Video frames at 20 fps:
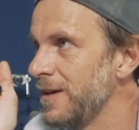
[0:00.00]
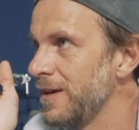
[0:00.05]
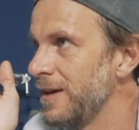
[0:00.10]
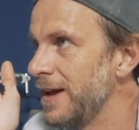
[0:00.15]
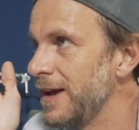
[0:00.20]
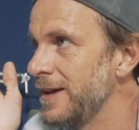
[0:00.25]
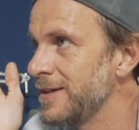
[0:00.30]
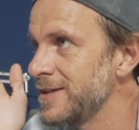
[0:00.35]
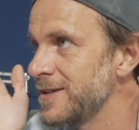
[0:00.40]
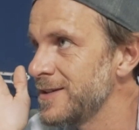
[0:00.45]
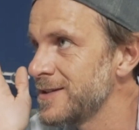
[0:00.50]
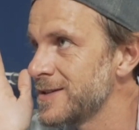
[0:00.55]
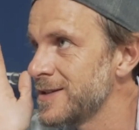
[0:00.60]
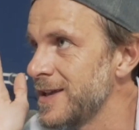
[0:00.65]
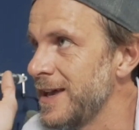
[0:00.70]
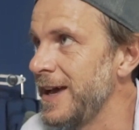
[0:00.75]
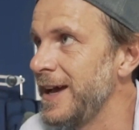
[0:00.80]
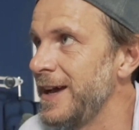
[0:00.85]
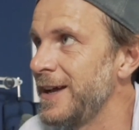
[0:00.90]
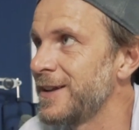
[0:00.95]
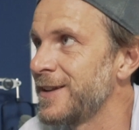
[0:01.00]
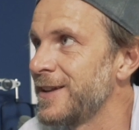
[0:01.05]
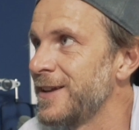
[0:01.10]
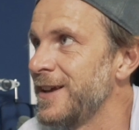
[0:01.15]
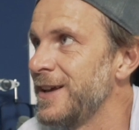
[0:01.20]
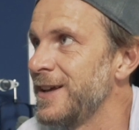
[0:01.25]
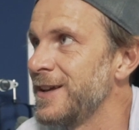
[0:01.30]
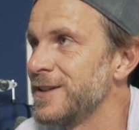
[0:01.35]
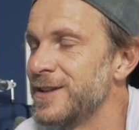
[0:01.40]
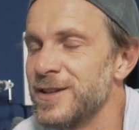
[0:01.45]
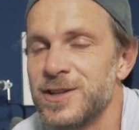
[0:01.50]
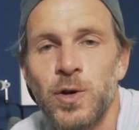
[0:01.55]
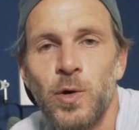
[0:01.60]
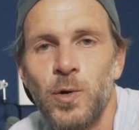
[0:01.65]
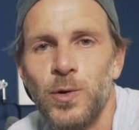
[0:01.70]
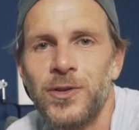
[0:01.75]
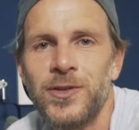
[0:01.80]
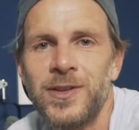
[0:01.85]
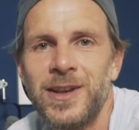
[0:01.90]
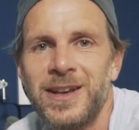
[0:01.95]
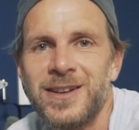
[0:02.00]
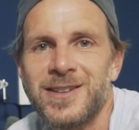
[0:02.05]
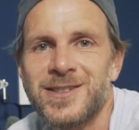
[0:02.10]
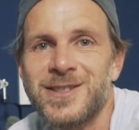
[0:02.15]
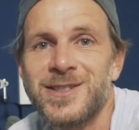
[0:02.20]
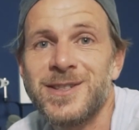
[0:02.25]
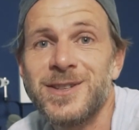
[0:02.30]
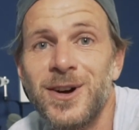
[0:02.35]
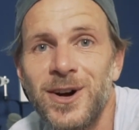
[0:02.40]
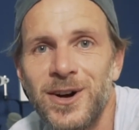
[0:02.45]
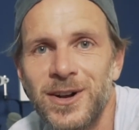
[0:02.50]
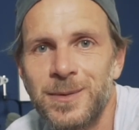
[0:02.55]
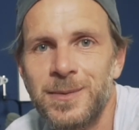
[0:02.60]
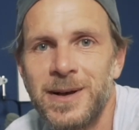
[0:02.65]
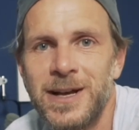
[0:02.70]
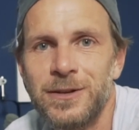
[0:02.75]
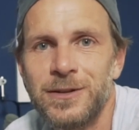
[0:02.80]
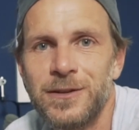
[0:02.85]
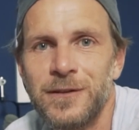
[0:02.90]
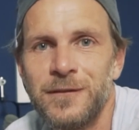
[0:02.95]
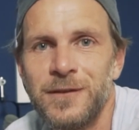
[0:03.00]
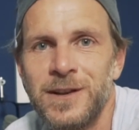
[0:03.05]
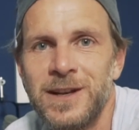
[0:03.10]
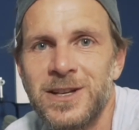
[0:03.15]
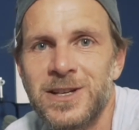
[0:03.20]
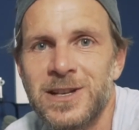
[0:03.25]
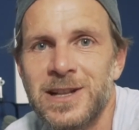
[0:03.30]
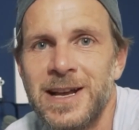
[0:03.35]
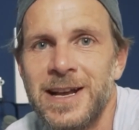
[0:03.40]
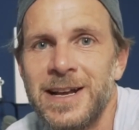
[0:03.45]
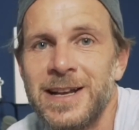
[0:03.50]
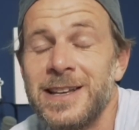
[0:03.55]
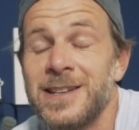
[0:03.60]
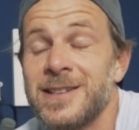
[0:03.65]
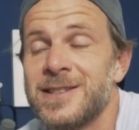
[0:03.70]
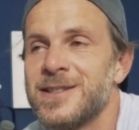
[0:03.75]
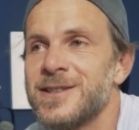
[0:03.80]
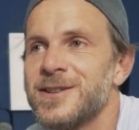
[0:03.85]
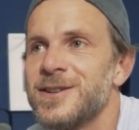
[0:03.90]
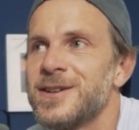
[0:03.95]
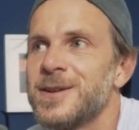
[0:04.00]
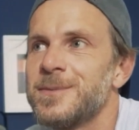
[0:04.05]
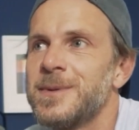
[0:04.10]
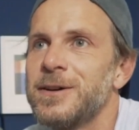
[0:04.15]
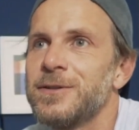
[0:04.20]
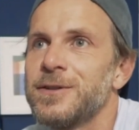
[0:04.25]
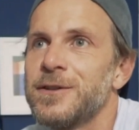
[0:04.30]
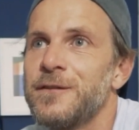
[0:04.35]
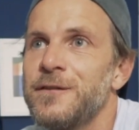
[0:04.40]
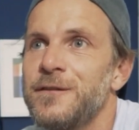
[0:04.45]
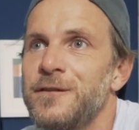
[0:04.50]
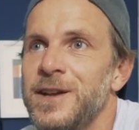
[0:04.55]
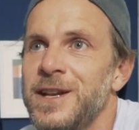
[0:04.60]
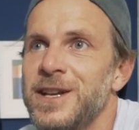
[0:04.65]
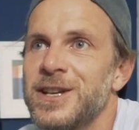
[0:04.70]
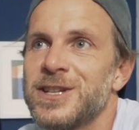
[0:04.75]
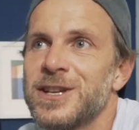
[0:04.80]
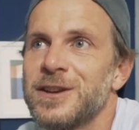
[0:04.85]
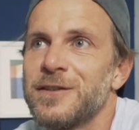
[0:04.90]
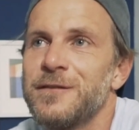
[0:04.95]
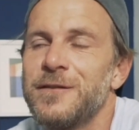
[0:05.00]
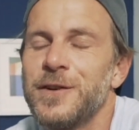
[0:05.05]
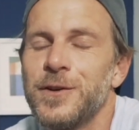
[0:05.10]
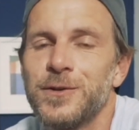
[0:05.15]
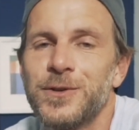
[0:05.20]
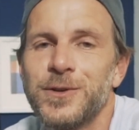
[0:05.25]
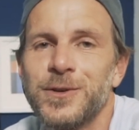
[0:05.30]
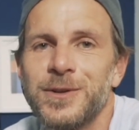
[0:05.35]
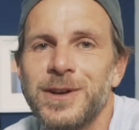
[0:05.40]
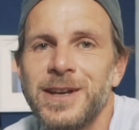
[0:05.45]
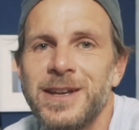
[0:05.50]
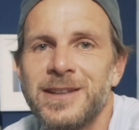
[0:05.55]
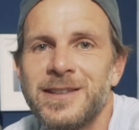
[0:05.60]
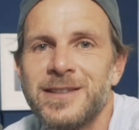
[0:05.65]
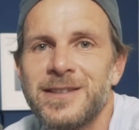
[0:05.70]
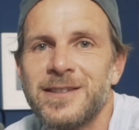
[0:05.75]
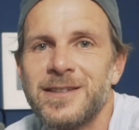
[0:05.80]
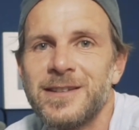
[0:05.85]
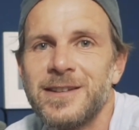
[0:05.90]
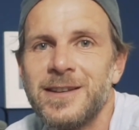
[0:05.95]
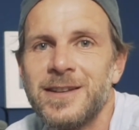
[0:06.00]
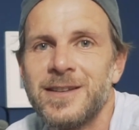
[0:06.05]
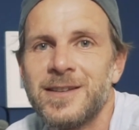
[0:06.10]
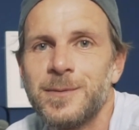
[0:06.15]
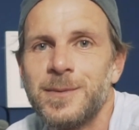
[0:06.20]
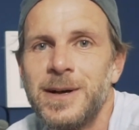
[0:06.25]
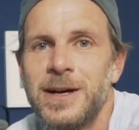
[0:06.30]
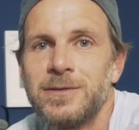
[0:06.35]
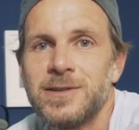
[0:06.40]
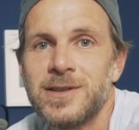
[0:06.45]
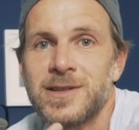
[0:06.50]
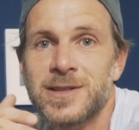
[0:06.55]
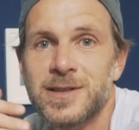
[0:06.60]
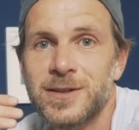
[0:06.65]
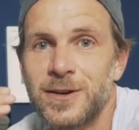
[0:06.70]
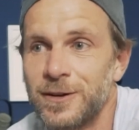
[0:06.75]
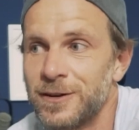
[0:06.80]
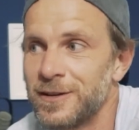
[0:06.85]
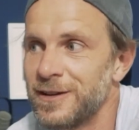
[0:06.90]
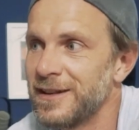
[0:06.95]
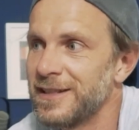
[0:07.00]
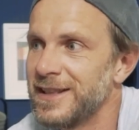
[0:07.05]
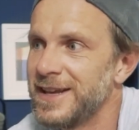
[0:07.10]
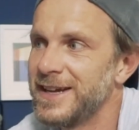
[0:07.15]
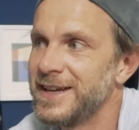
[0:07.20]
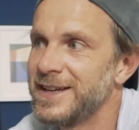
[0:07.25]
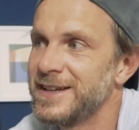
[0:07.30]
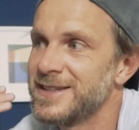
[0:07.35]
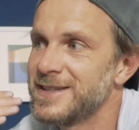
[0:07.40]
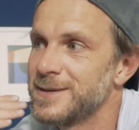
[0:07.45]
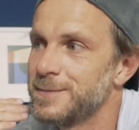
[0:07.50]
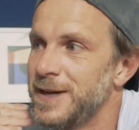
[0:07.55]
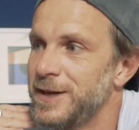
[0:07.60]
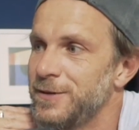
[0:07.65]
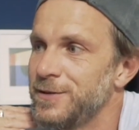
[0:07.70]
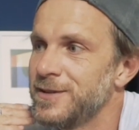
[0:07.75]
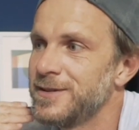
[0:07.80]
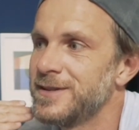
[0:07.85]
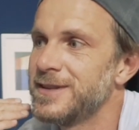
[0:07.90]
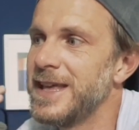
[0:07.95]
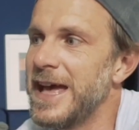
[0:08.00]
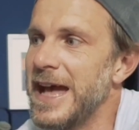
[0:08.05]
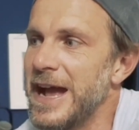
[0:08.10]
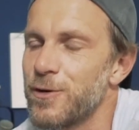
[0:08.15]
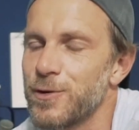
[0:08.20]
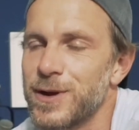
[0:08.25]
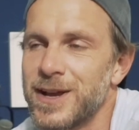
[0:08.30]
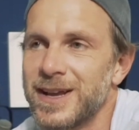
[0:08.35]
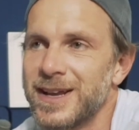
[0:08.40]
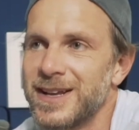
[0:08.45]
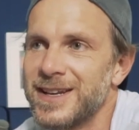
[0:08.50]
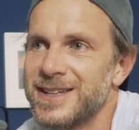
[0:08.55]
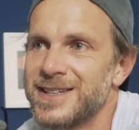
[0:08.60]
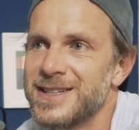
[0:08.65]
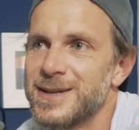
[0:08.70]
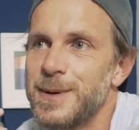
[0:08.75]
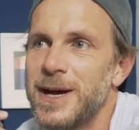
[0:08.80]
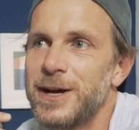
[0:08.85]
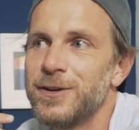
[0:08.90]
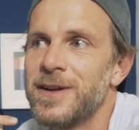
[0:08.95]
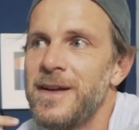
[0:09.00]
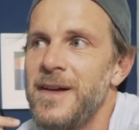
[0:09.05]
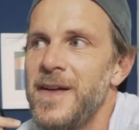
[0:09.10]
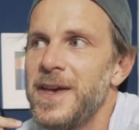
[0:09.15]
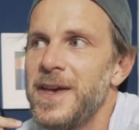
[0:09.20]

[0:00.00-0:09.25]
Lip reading: as I said, this whole thing is not about the finish line. It's not about the finishing photo. It's about the starting line. It's about the daring. It's about